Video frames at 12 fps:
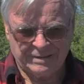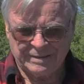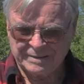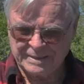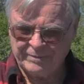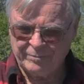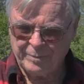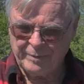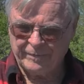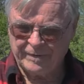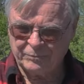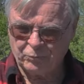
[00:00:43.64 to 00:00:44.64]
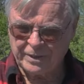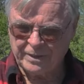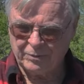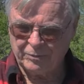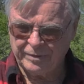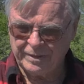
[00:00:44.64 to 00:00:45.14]
I can't remember if I was
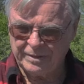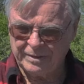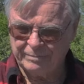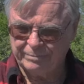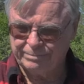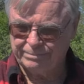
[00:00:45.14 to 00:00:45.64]
working on the